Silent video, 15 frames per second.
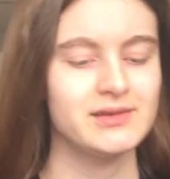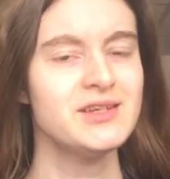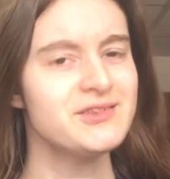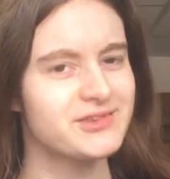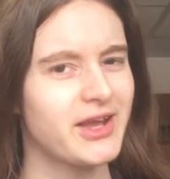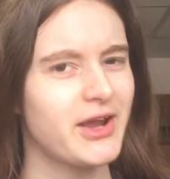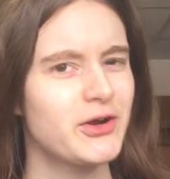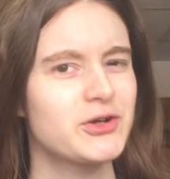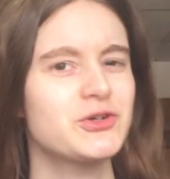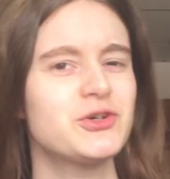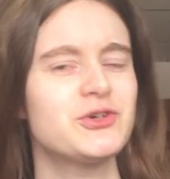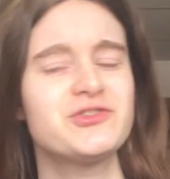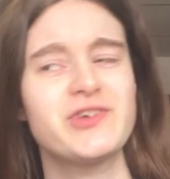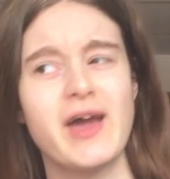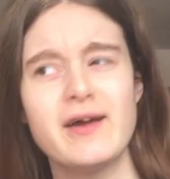These
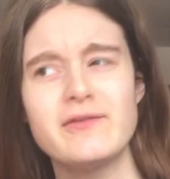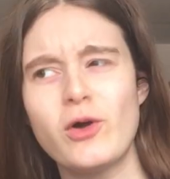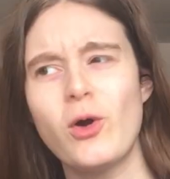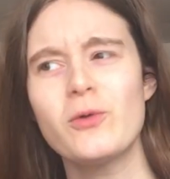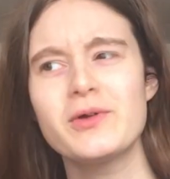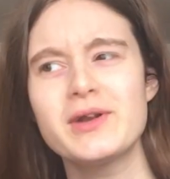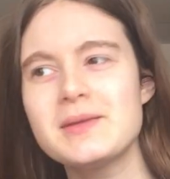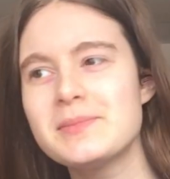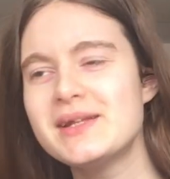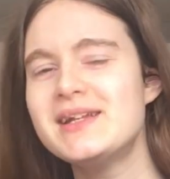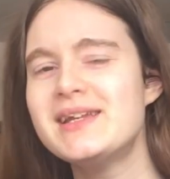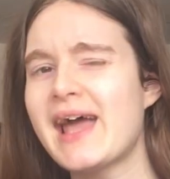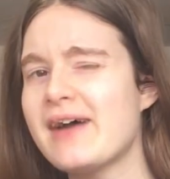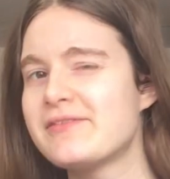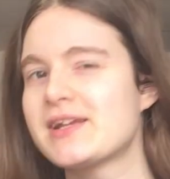characters have already been
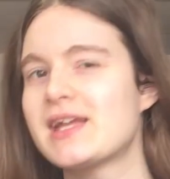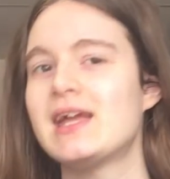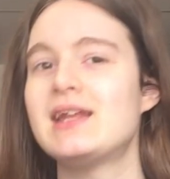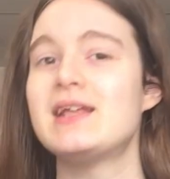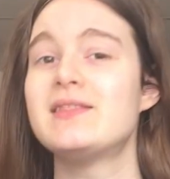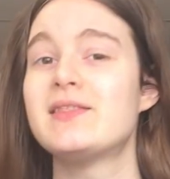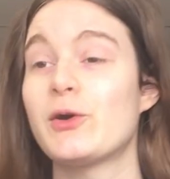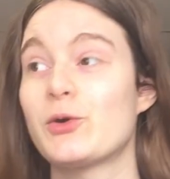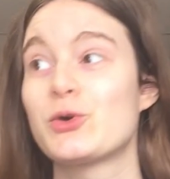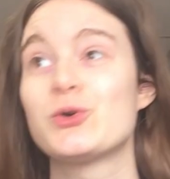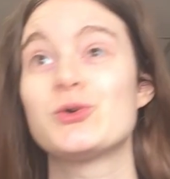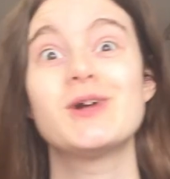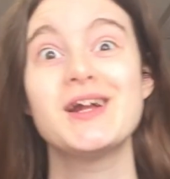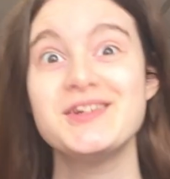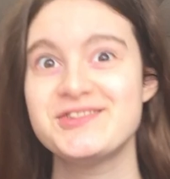navigating their
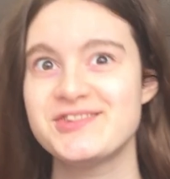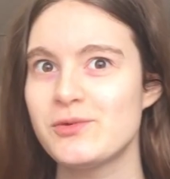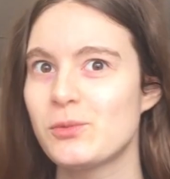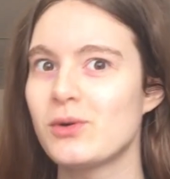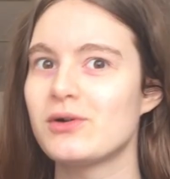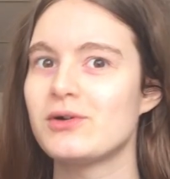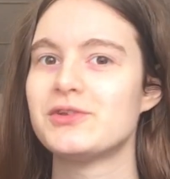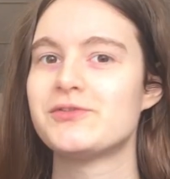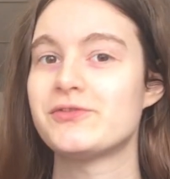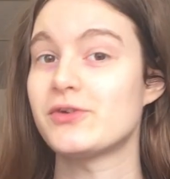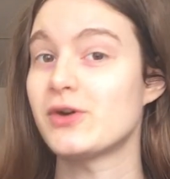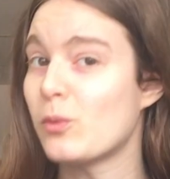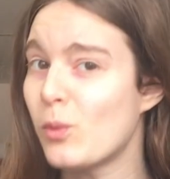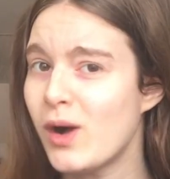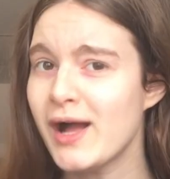crazy world for
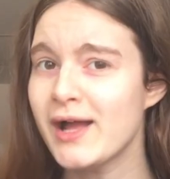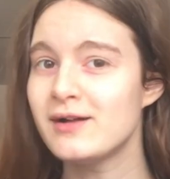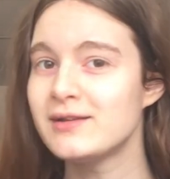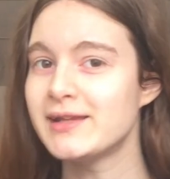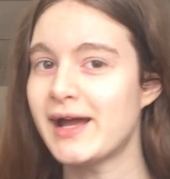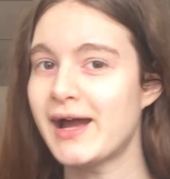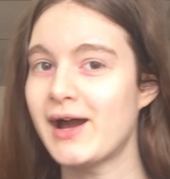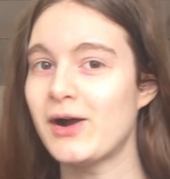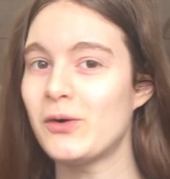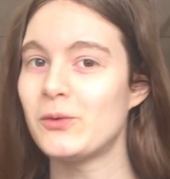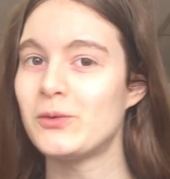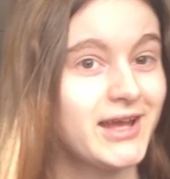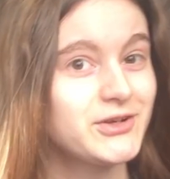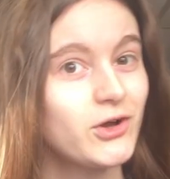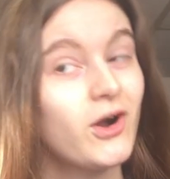a while now
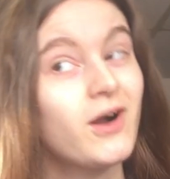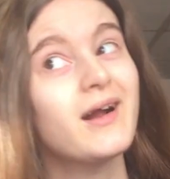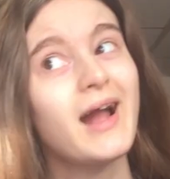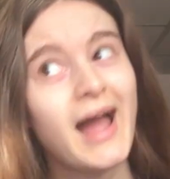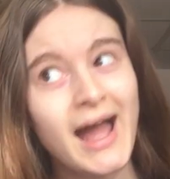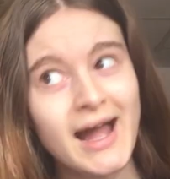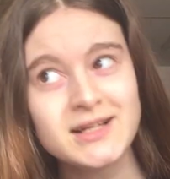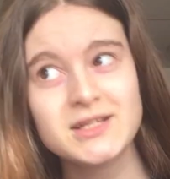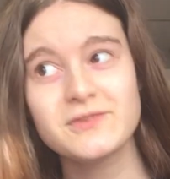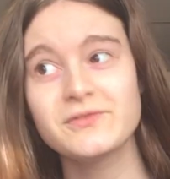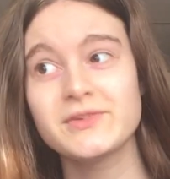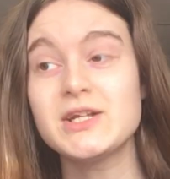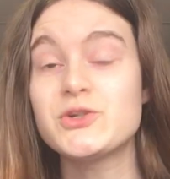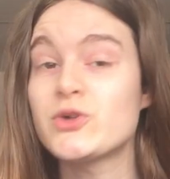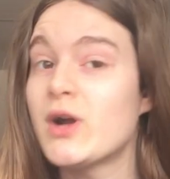and are
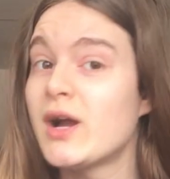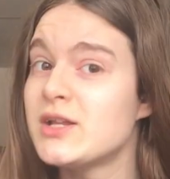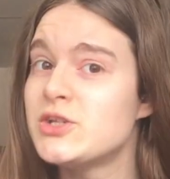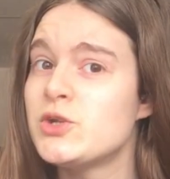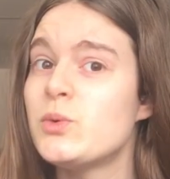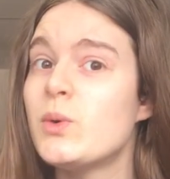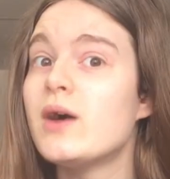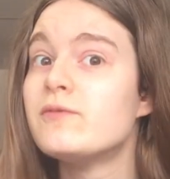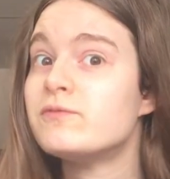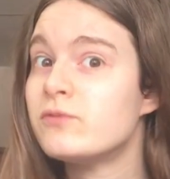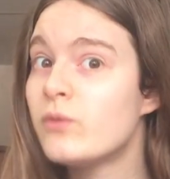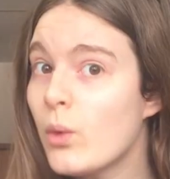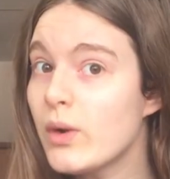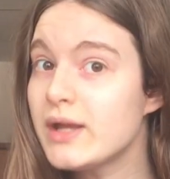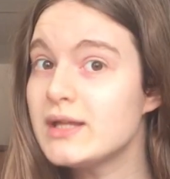actively trying to
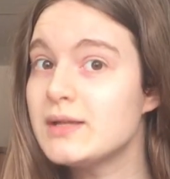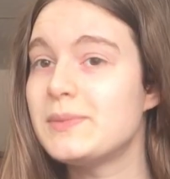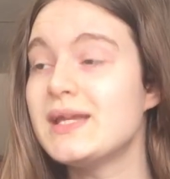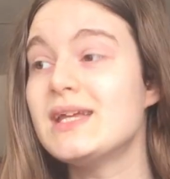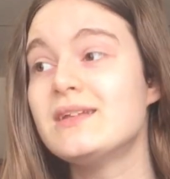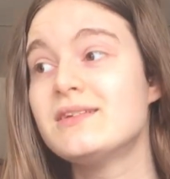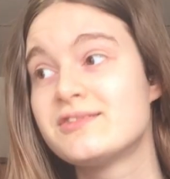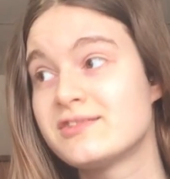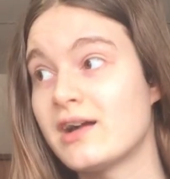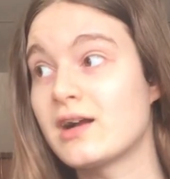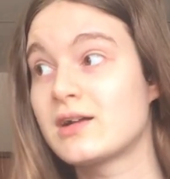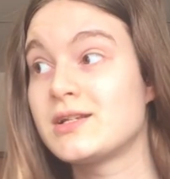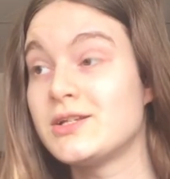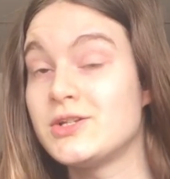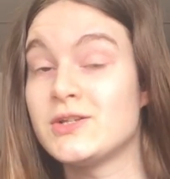avoid being
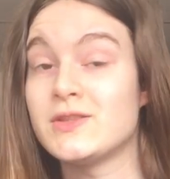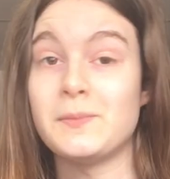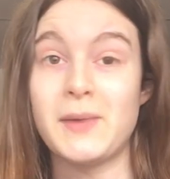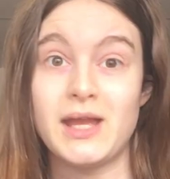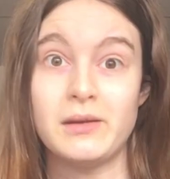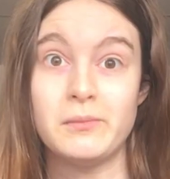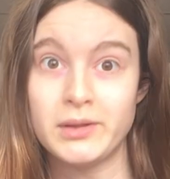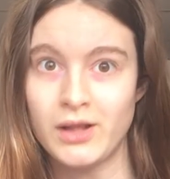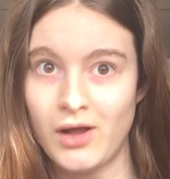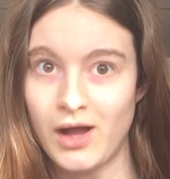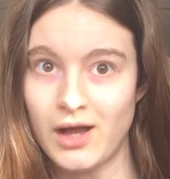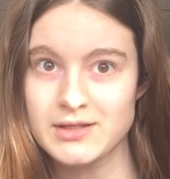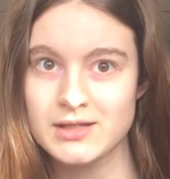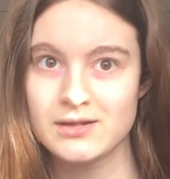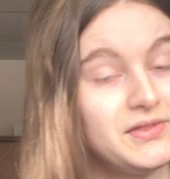sucked into the main
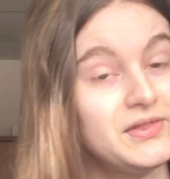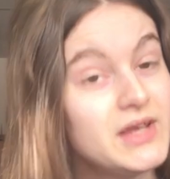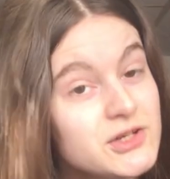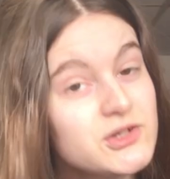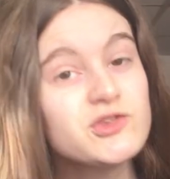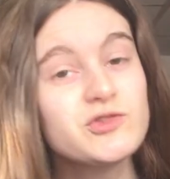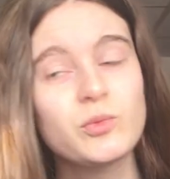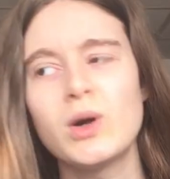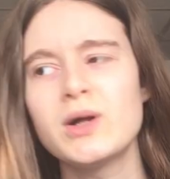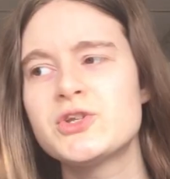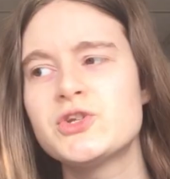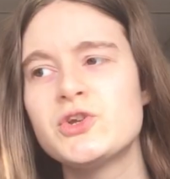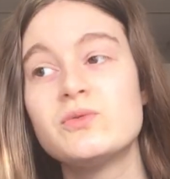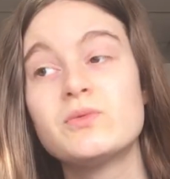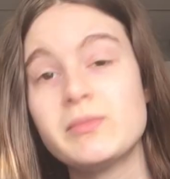plot. They just want
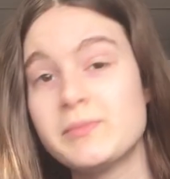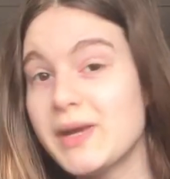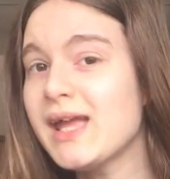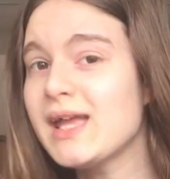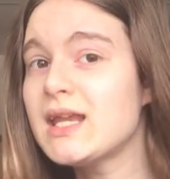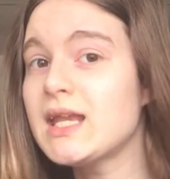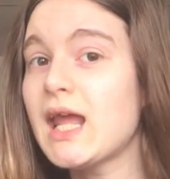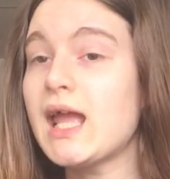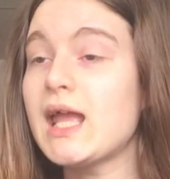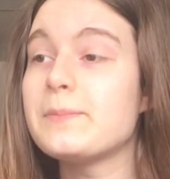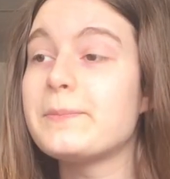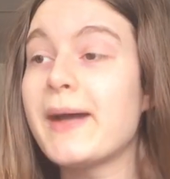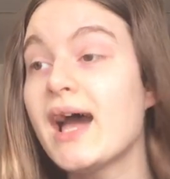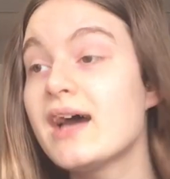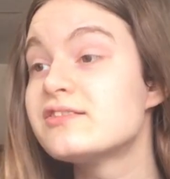to remain a
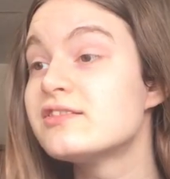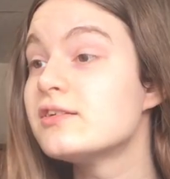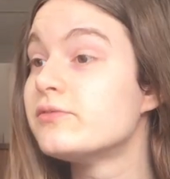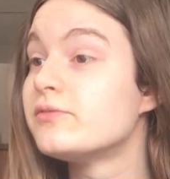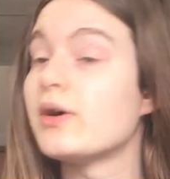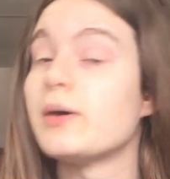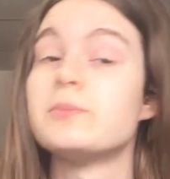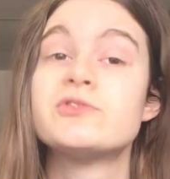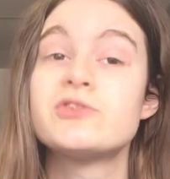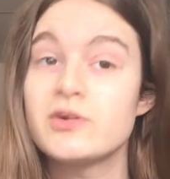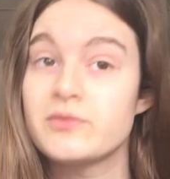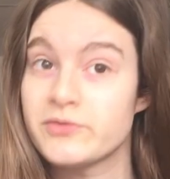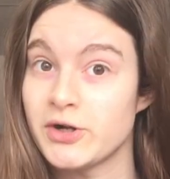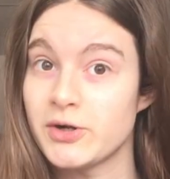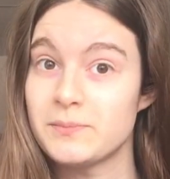passive
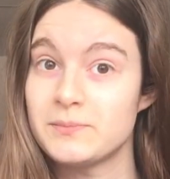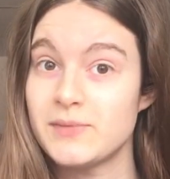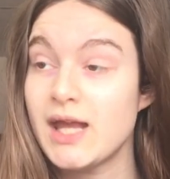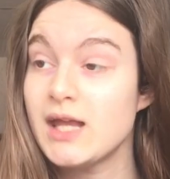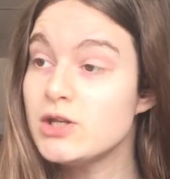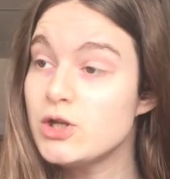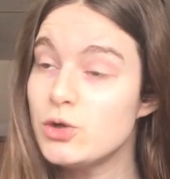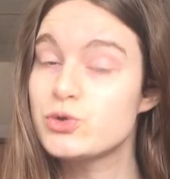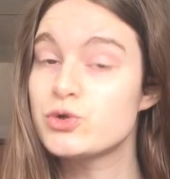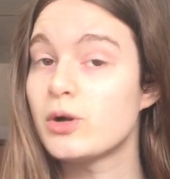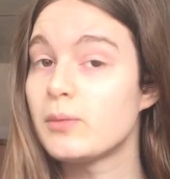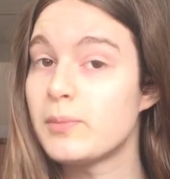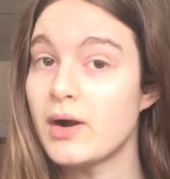observer, a neutral